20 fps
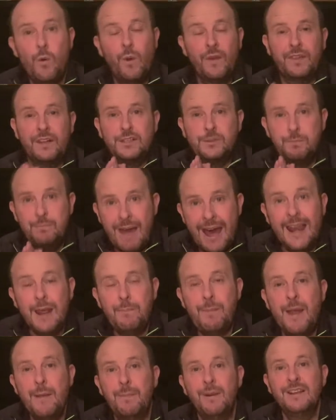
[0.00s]
with as many
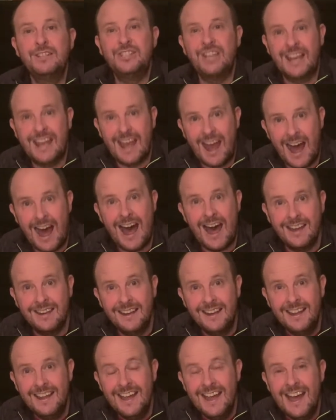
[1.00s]
people as you can.
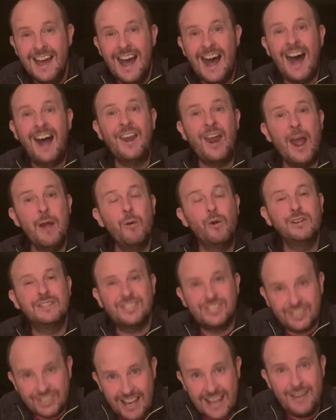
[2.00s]
And I will
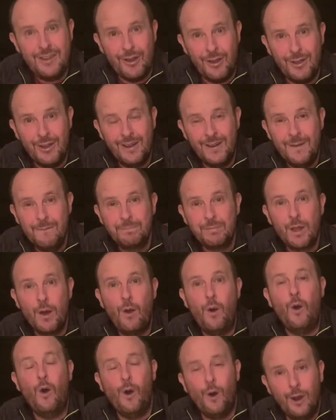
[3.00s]
see you
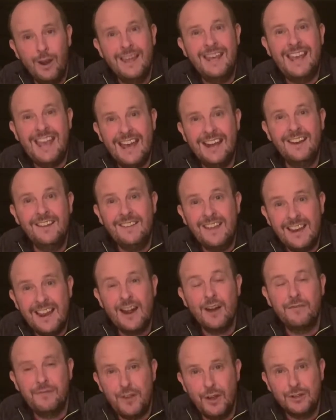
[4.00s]
all again in the
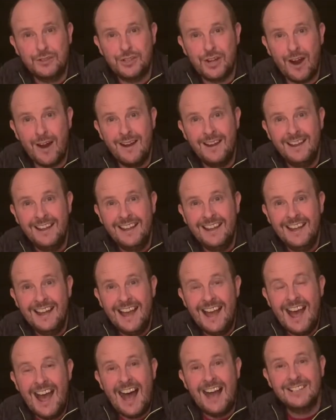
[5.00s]
near future.
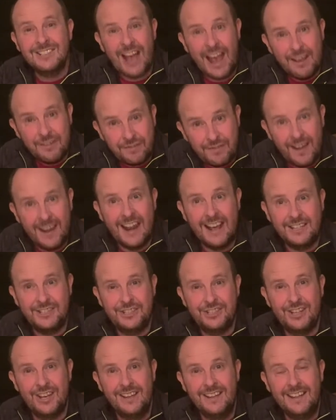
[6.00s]
As I
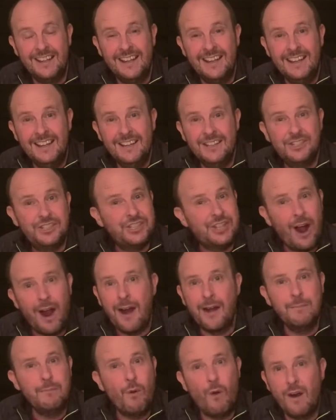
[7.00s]
finish,
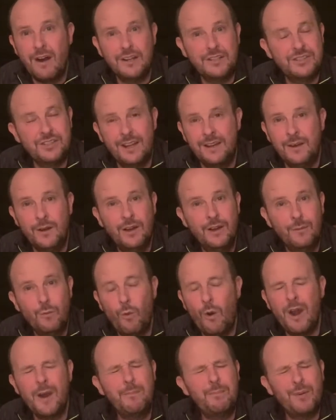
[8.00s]
Sharon Morrison,
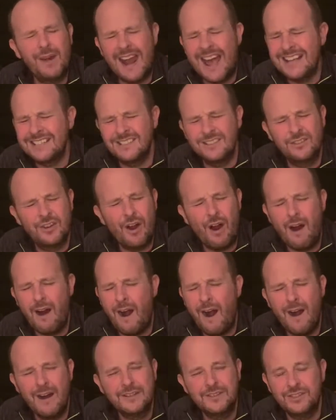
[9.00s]
what a blessing to our
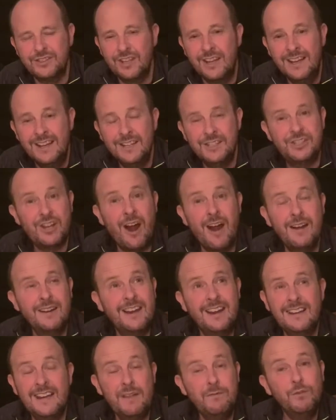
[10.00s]
hearts. Sharon
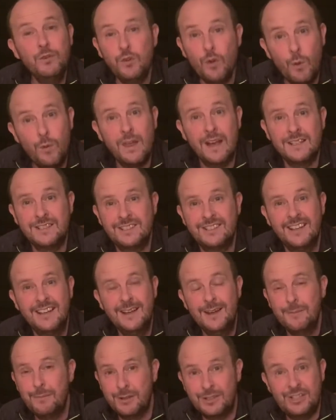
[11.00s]
didn't even know this,
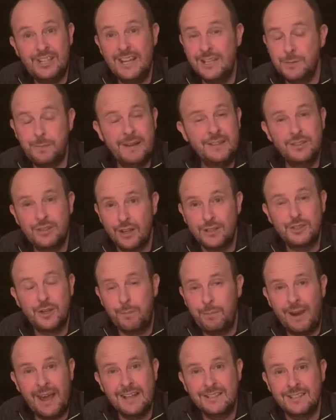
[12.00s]
but she's been such a
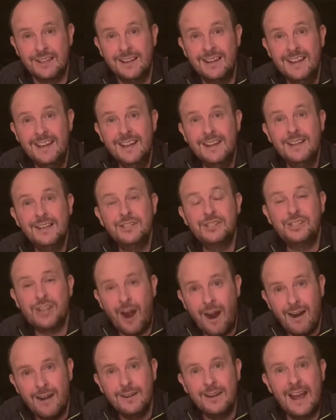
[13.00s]
blessing.
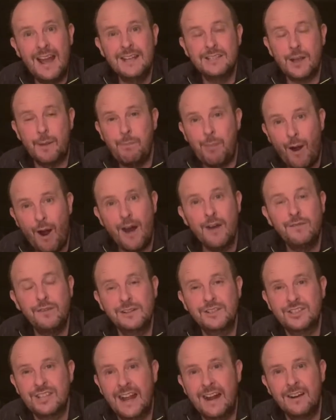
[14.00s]
Sharon is a powerful
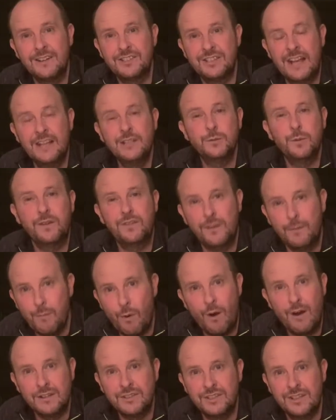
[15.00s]
singer, sings with the
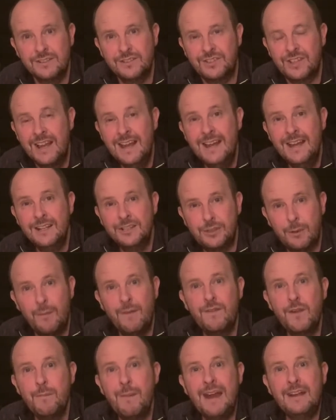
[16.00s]
Morrisons. Some
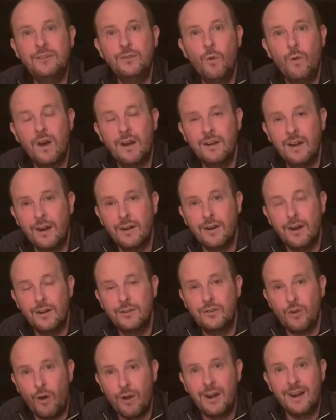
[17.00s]
of you might know her, her, her
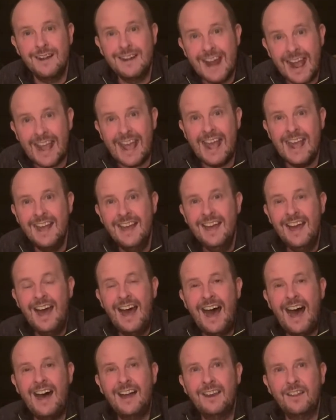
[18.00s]
daughter, Nikki.
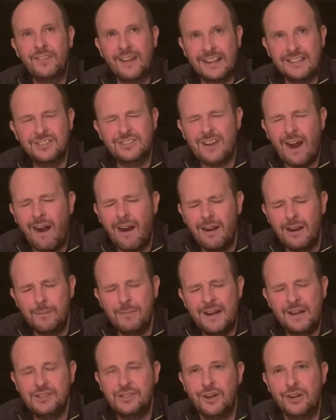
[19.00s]
And um, I think it's Darl. I'm
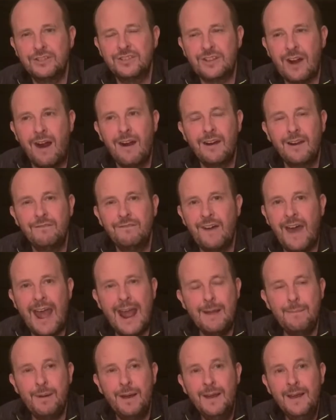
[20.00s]
near sure it's Darl and
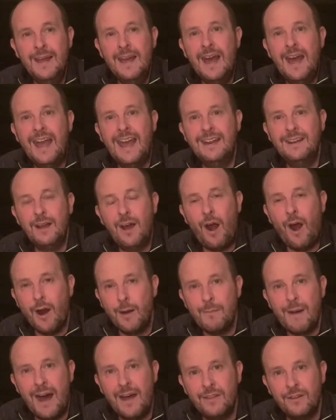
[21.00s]
Vibe in
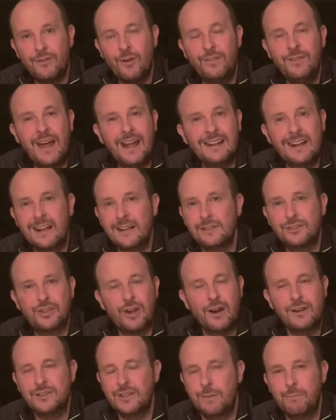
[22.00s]
Armagh. They run that little
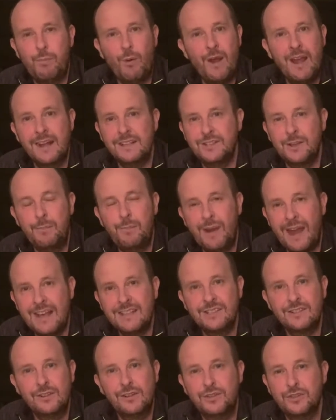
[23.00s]
church, and boy, that's a
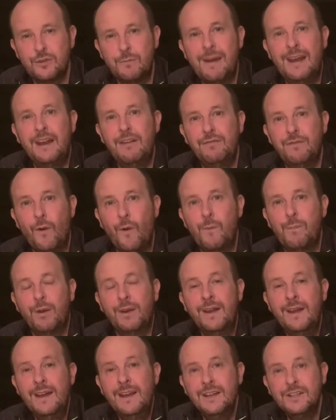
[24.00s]
blessing to so many folk.
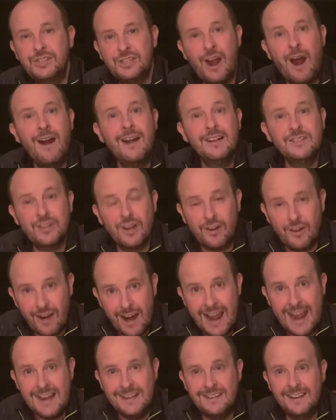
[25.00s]
But Sharon has
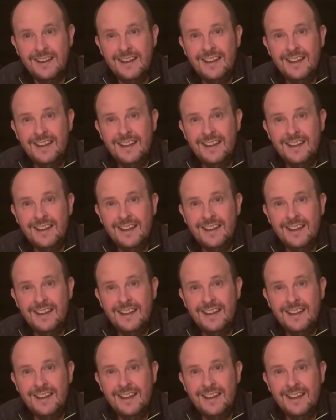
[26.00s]
agreed